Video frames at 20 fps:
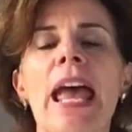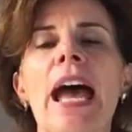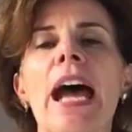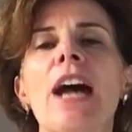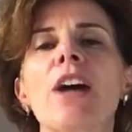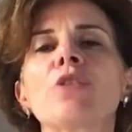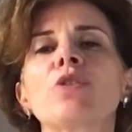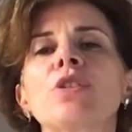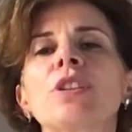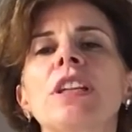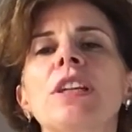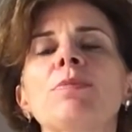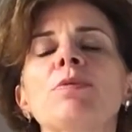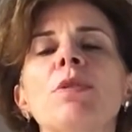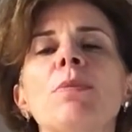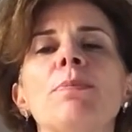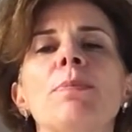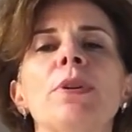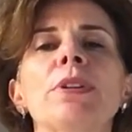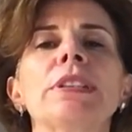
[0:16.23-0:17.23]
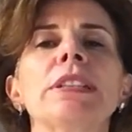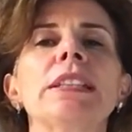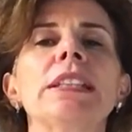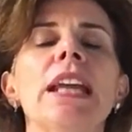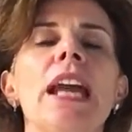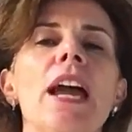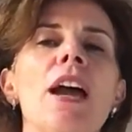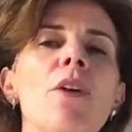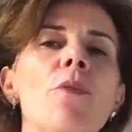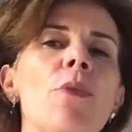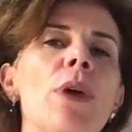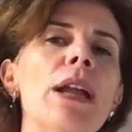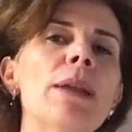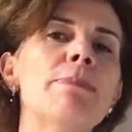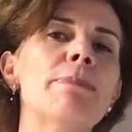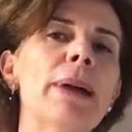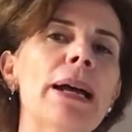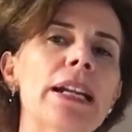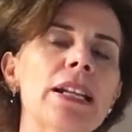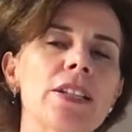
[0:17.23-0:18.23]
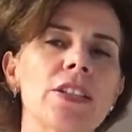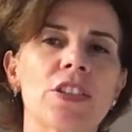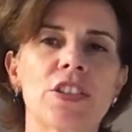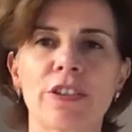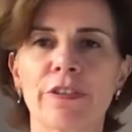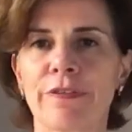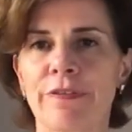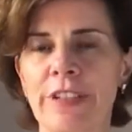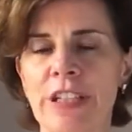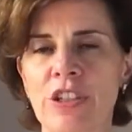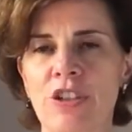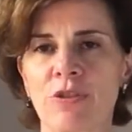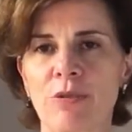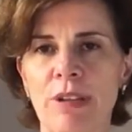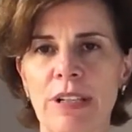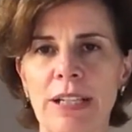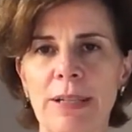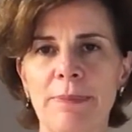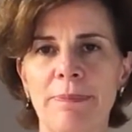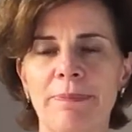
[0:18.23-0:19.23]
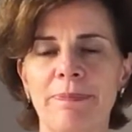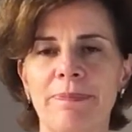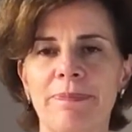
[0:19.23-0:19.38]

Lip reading: how to keep your body well balanced visually,